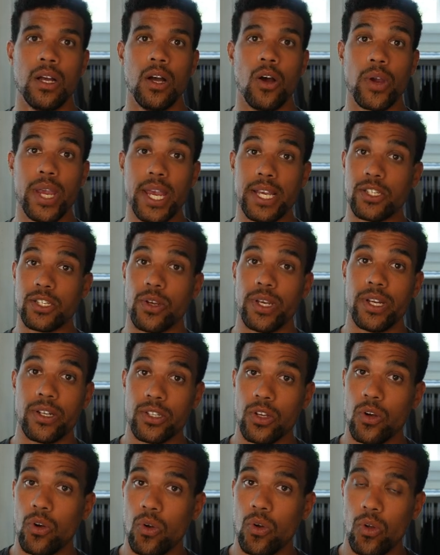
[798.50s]
Okay, so here's
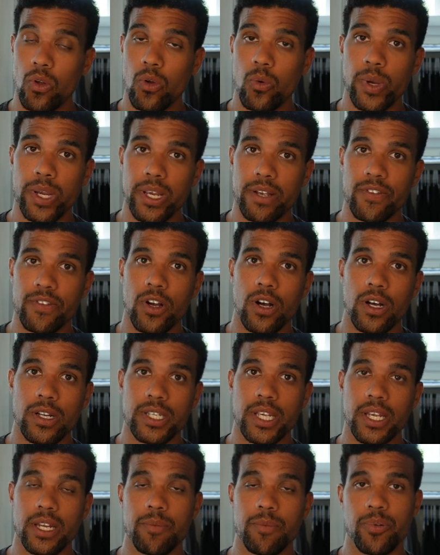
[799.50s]
a whole week of
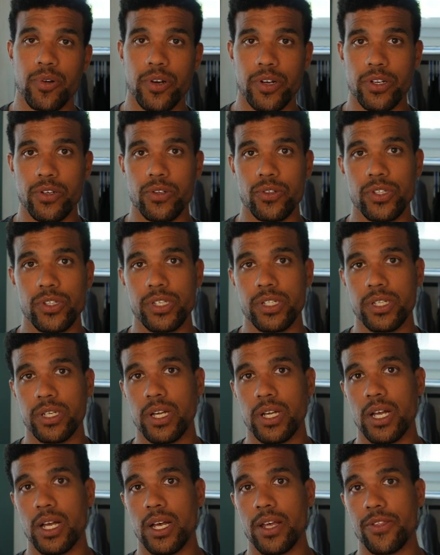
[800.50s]
content produced
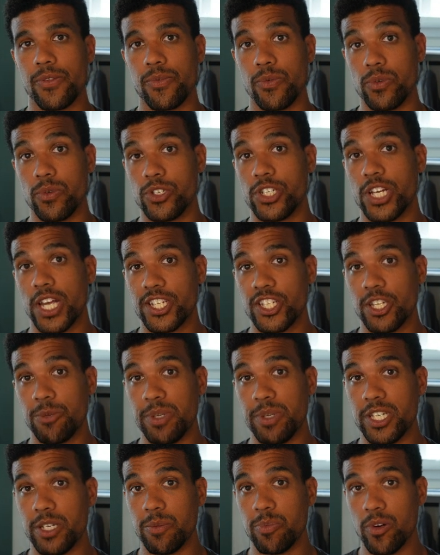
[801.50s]
through
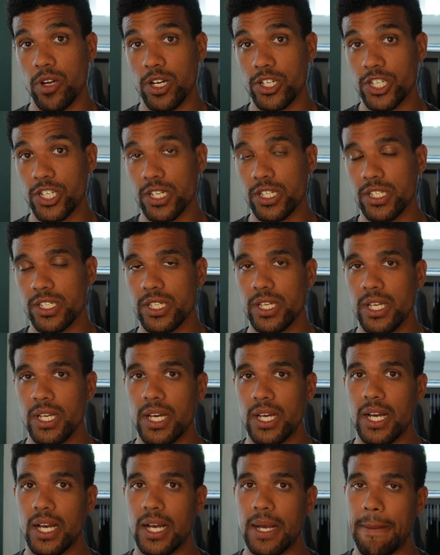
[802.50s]
ChatGPT Projects.
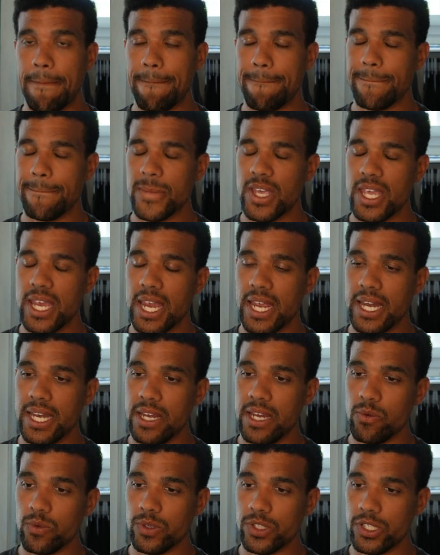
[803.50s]
And
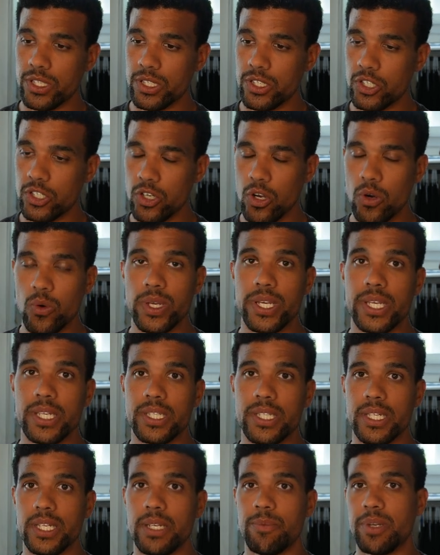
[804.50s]
it was so
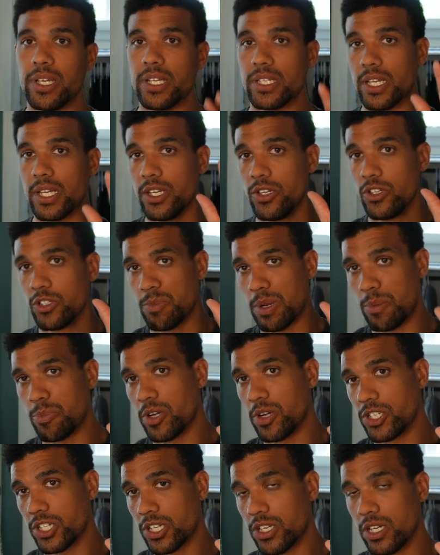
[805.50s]
easy because I used my
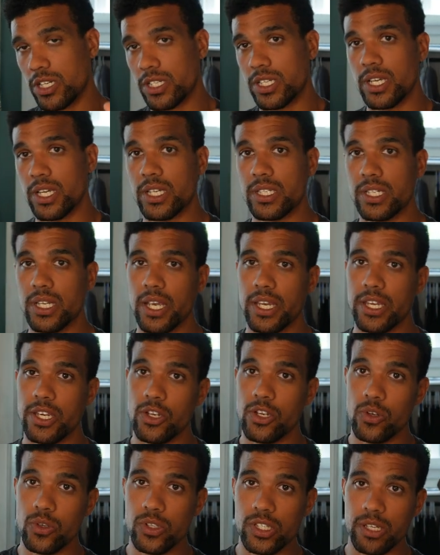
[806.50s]
project context, I
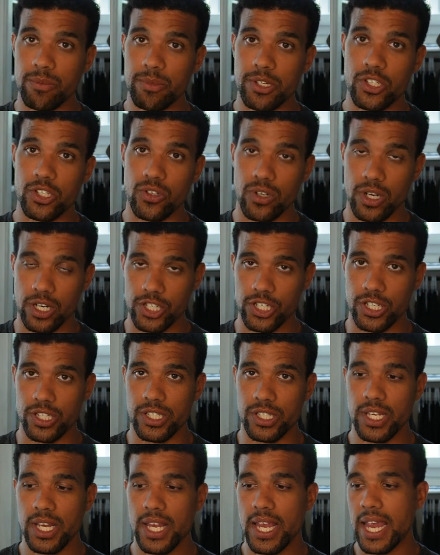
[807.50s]
used some
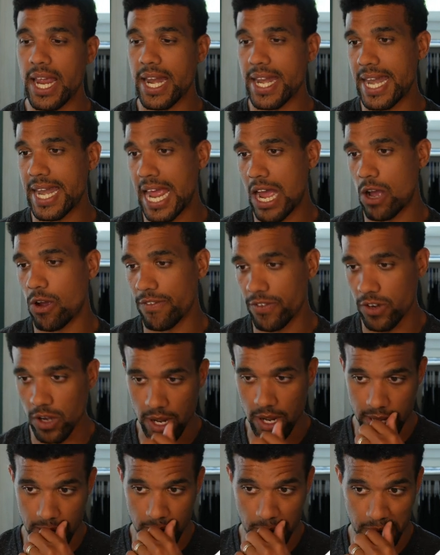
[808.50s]
instructions, and now I've
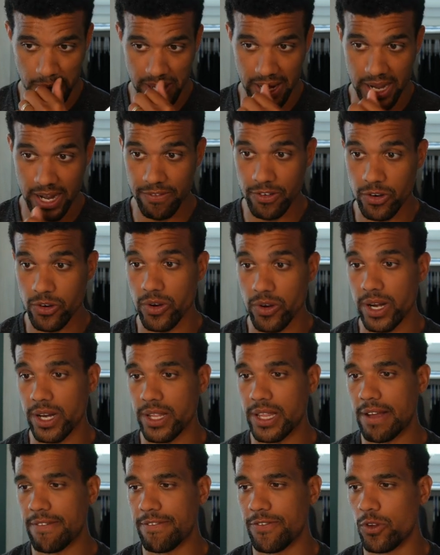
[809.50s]
gone out and I've created
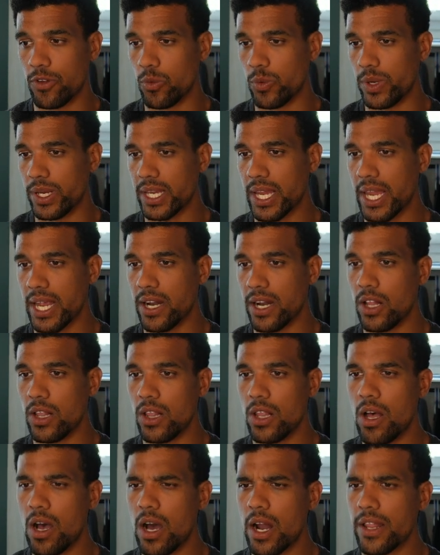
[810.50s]
that full week. And a
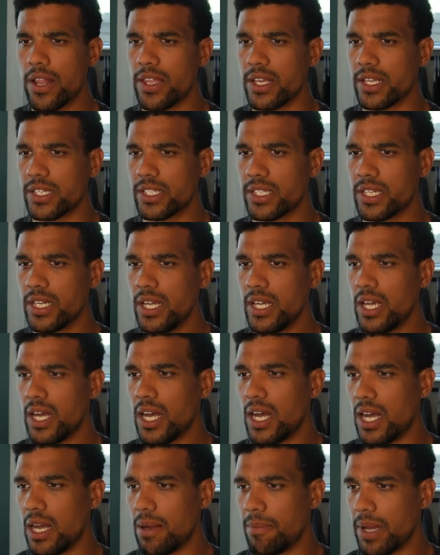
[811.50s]
lot of this,
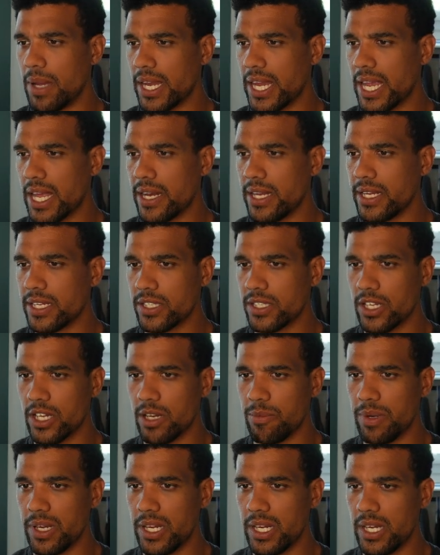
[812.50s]
again, is going to
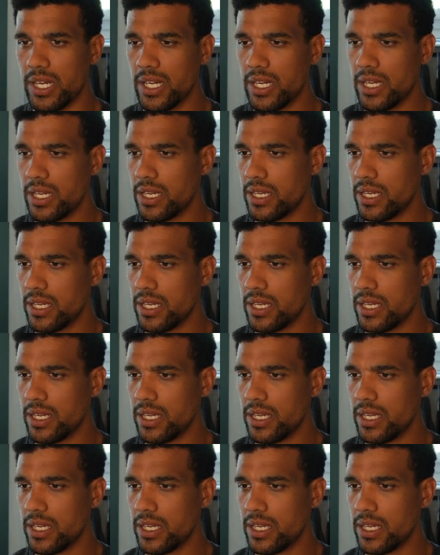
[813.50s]
be